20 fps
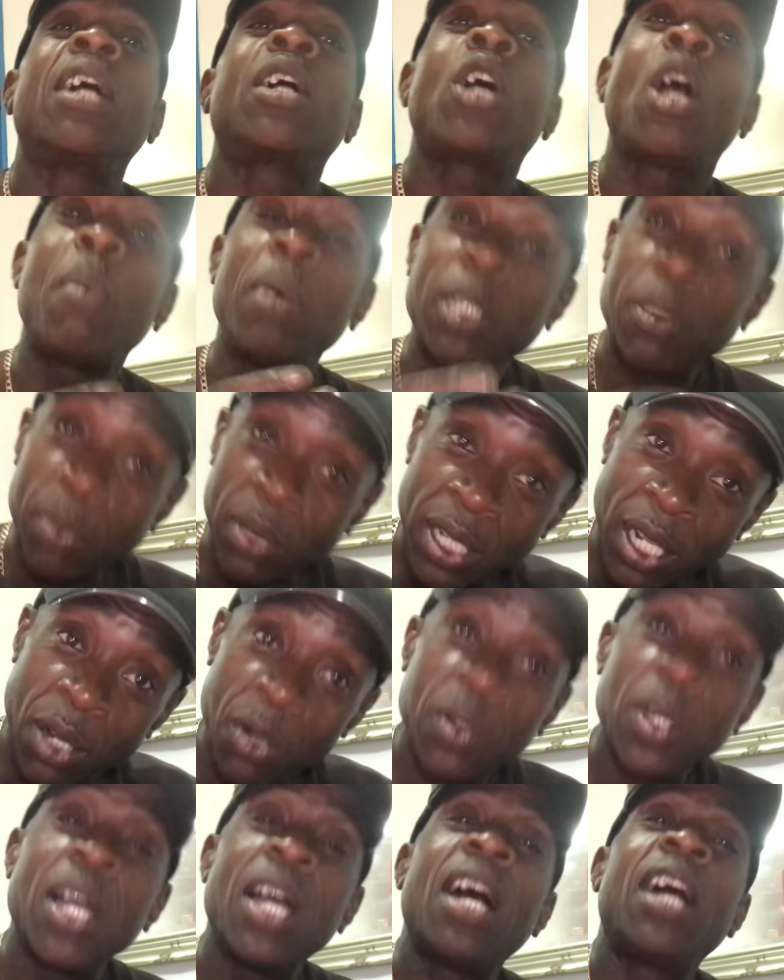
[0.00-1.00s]
Comments
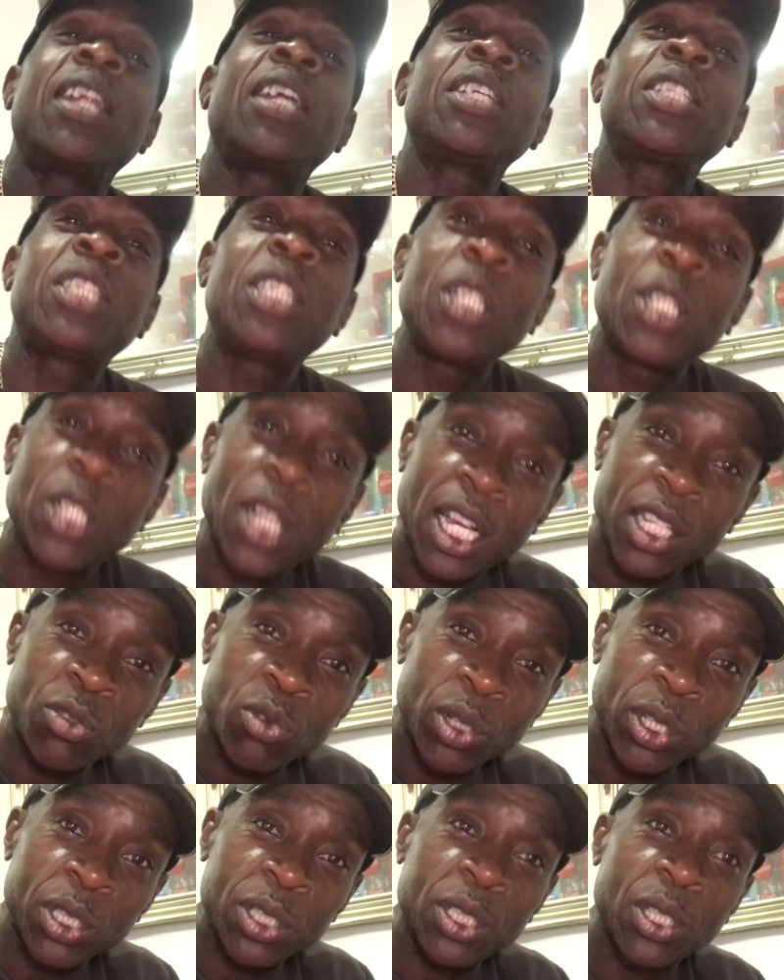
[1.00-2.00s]
below, and I'll see you guys
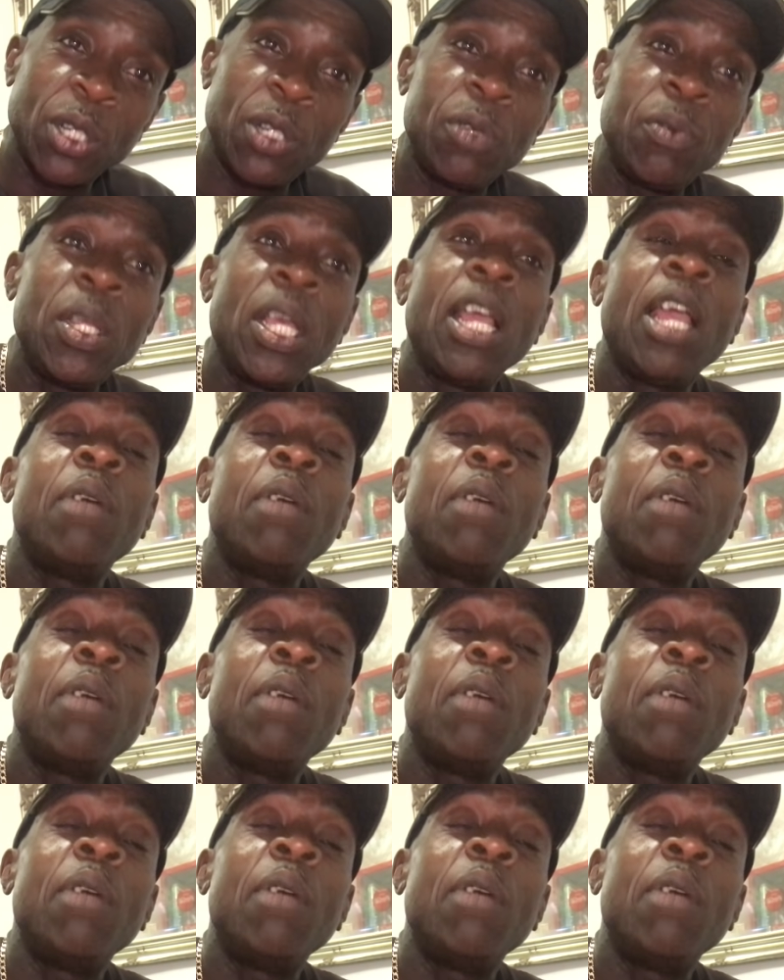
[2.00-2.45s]
real soon.